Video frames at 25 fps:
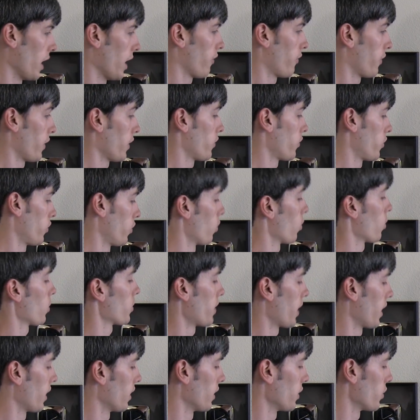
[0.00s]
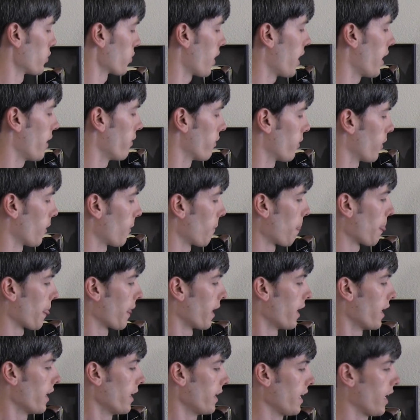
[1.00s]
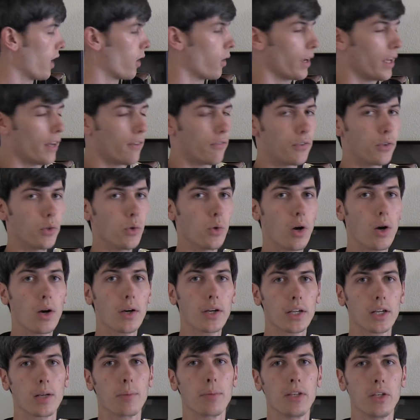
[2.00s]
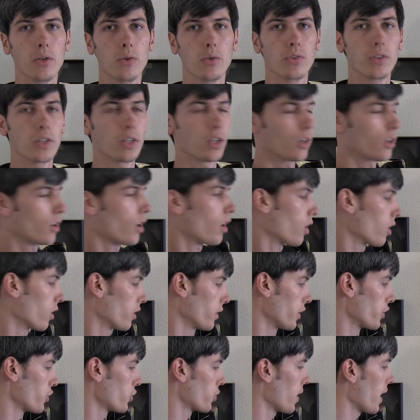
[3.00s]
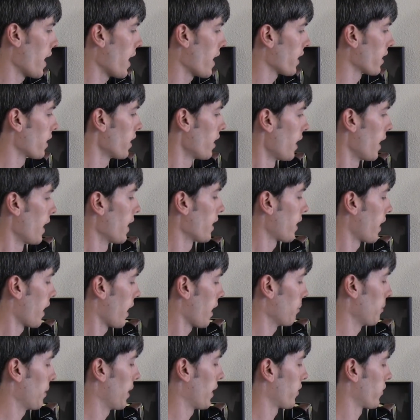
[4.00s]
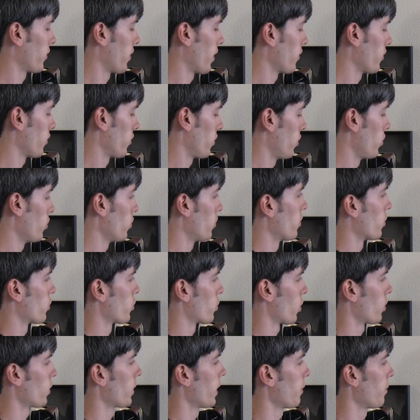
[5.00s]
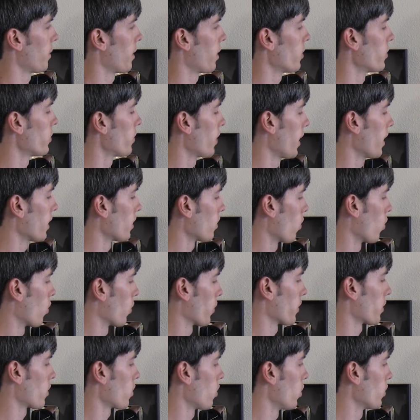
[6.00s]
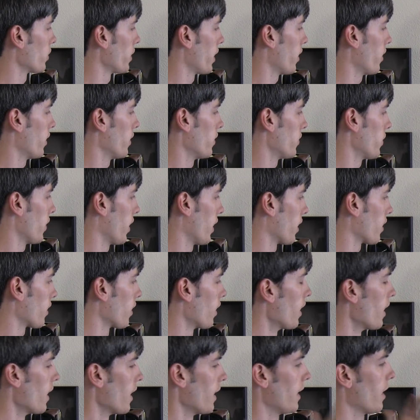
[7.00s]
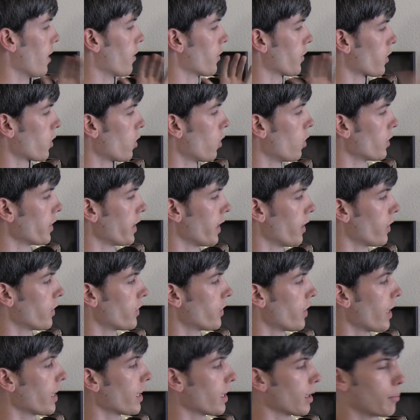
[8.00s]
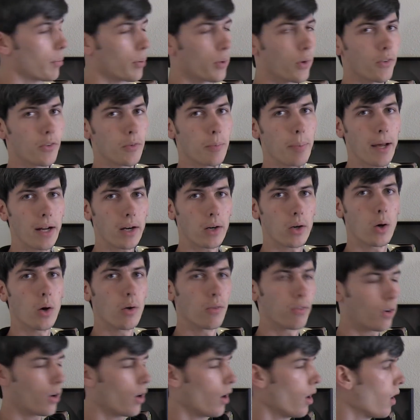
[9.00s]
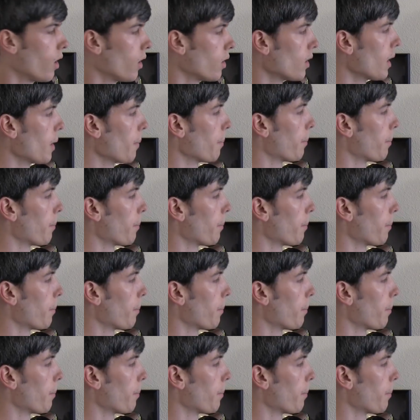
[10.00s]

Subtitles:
if it's your daily driver. Now, if you are going to be using your car on the track, it can make sense to use the short ram air intake or the cold air intake. Now, the cold air intake improved better overall,